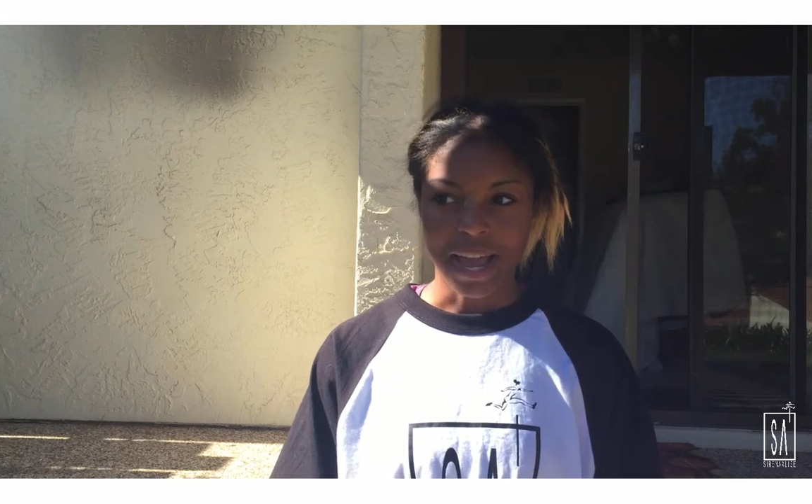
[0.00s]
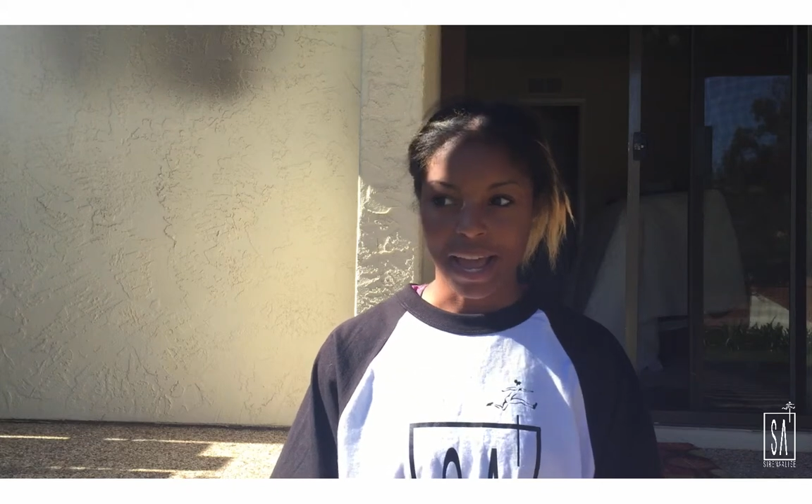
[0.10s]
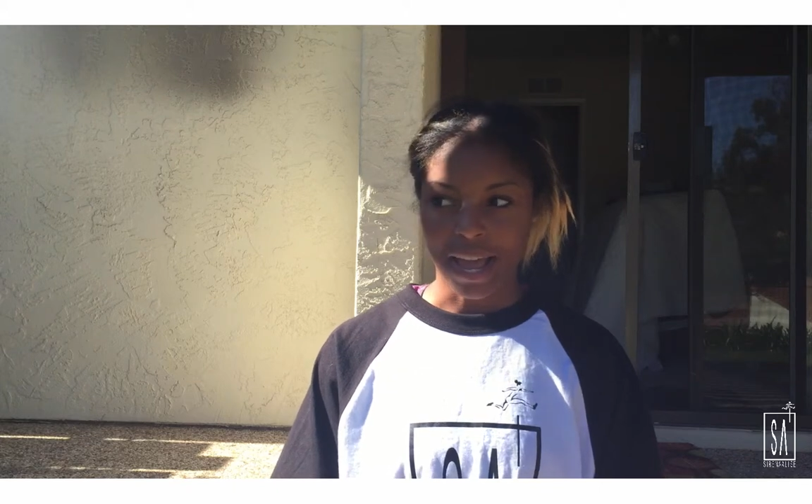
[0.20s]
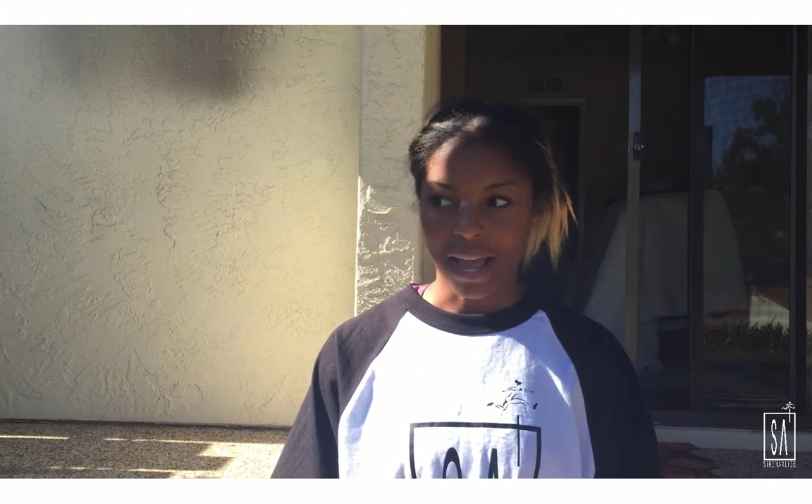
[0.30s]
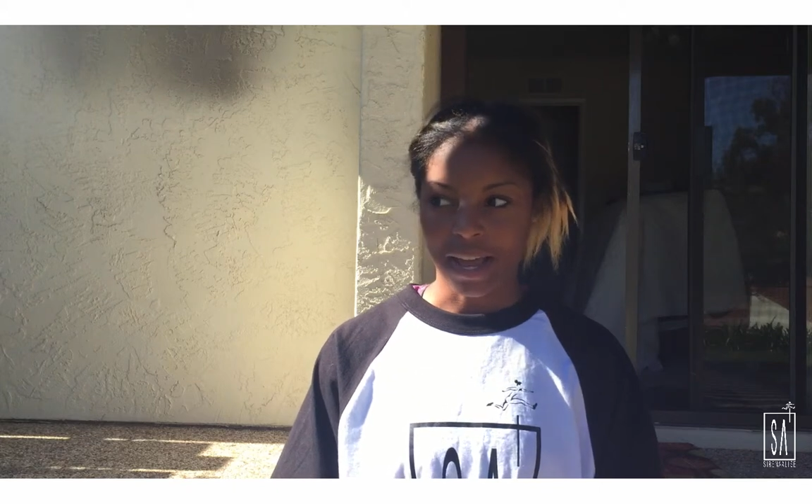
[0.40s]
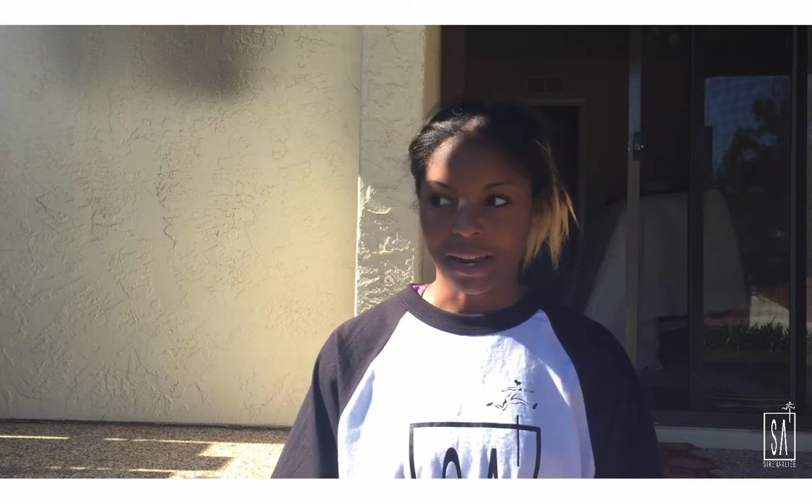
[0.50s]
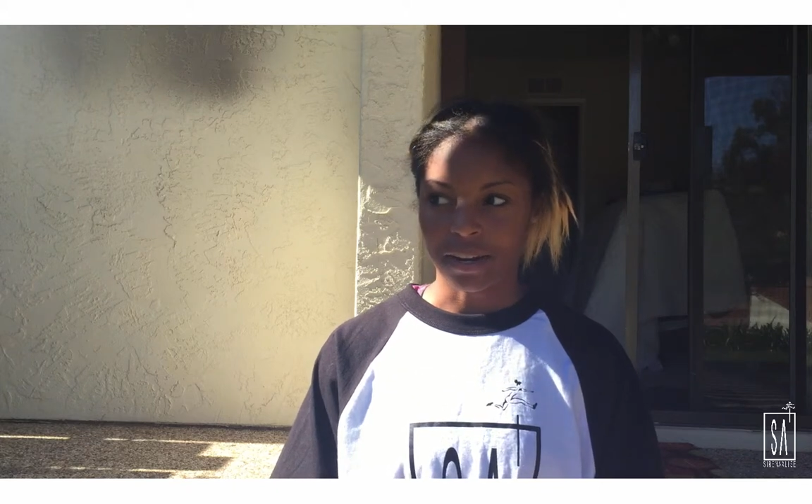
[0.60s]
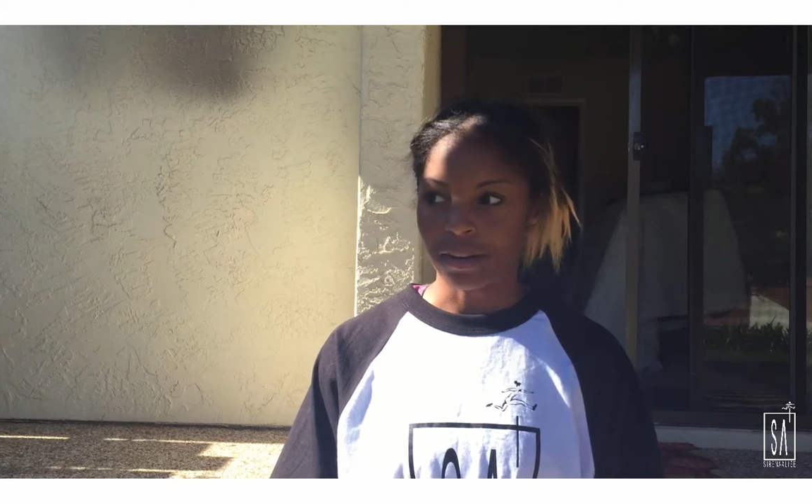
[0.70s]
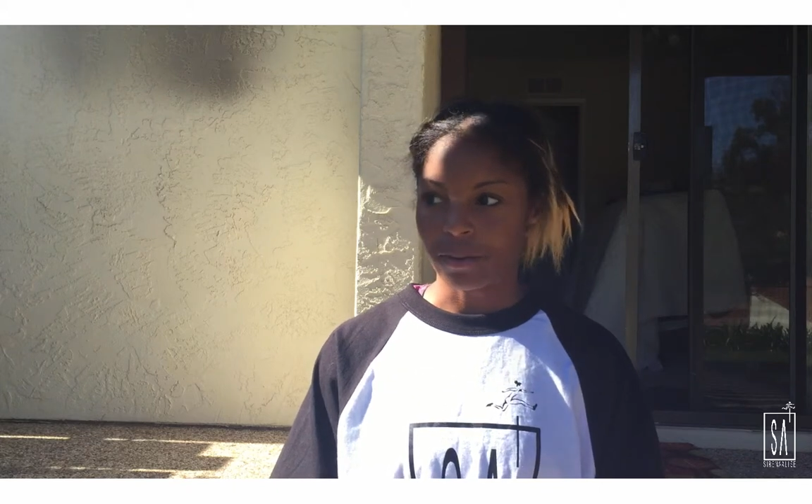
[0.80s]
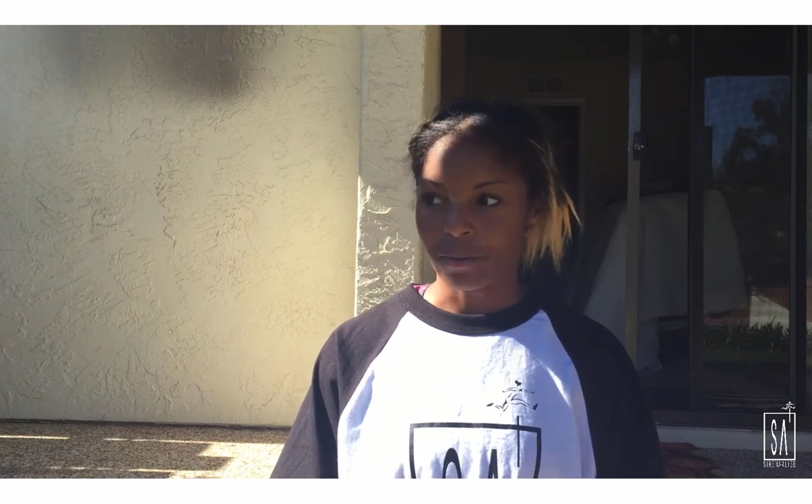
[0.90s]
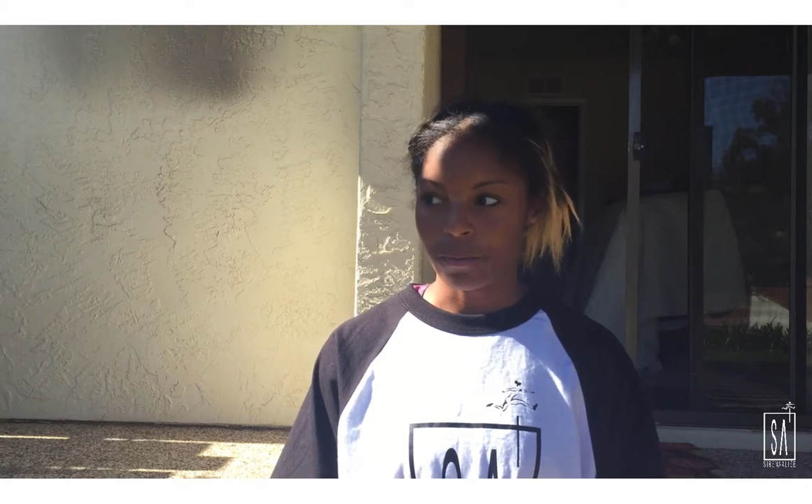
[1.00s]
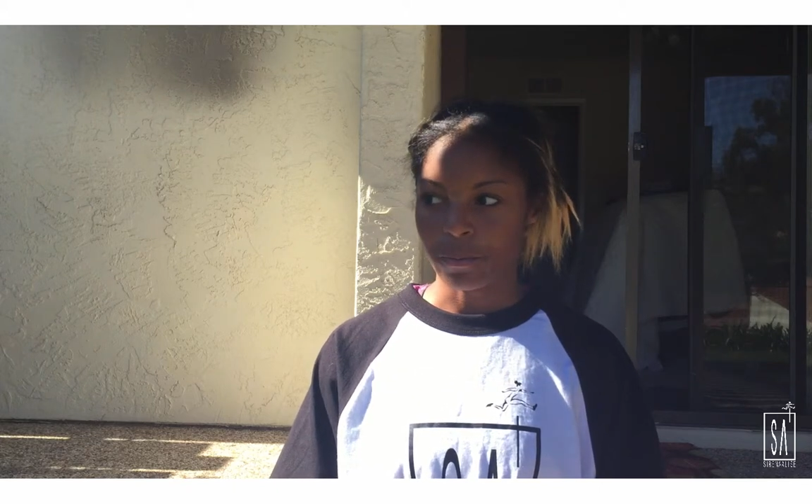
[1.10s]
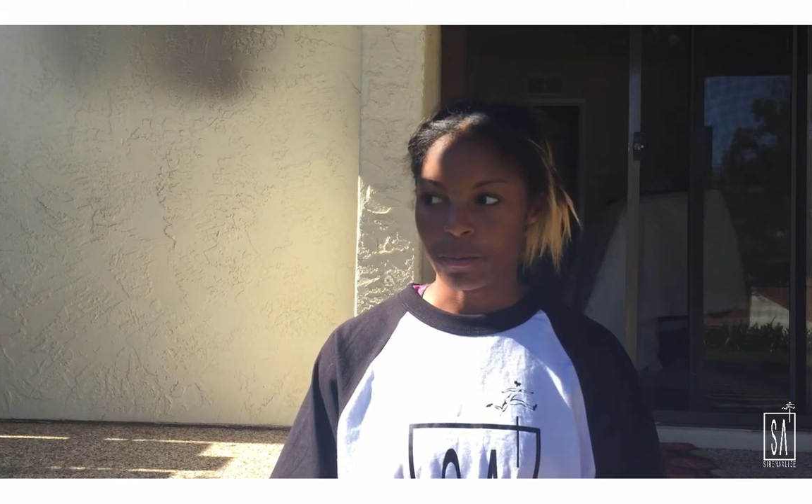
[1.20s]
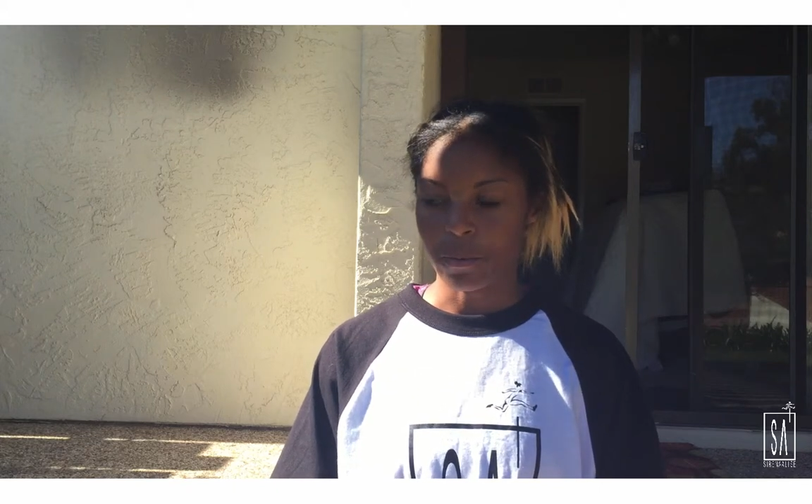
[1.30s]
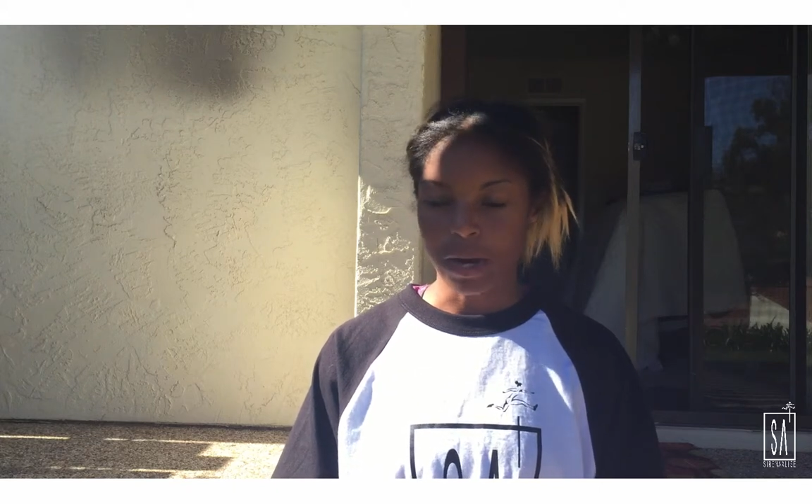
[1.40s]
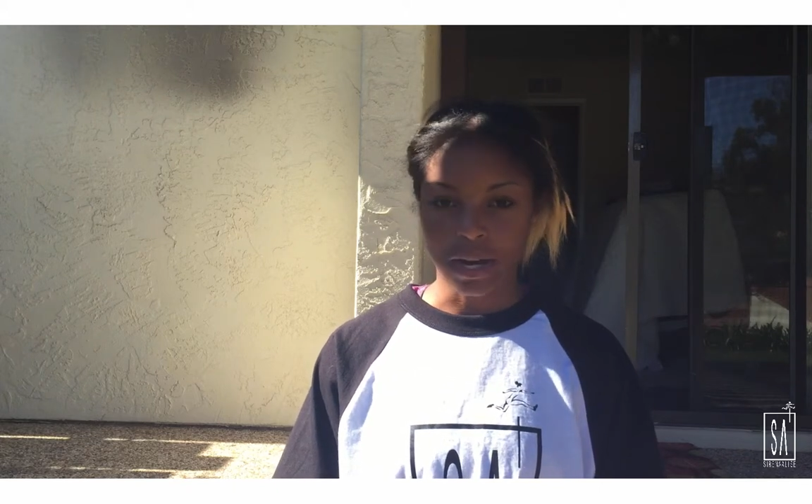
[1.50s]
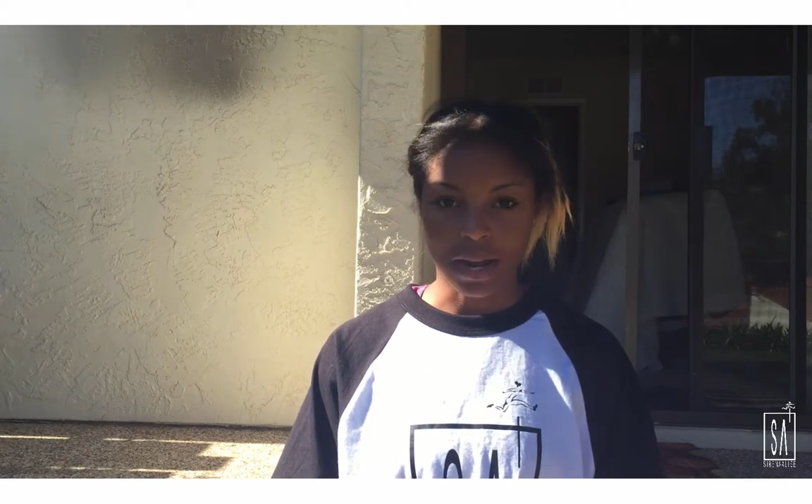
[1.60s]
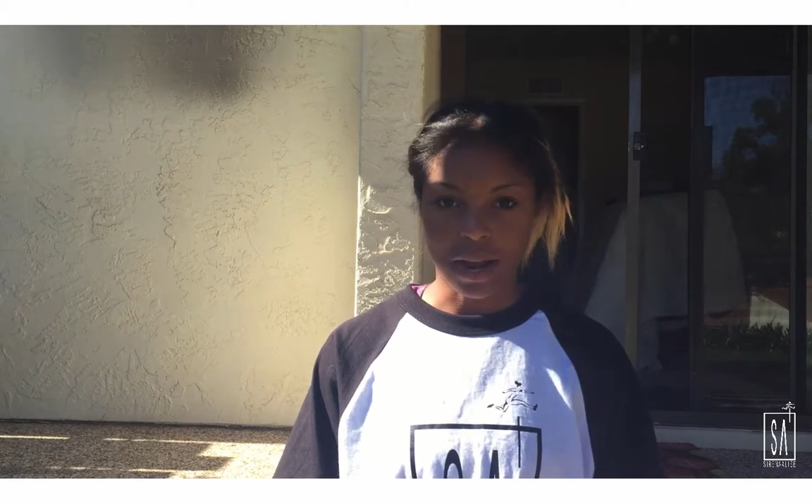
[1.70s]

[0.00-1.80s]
and what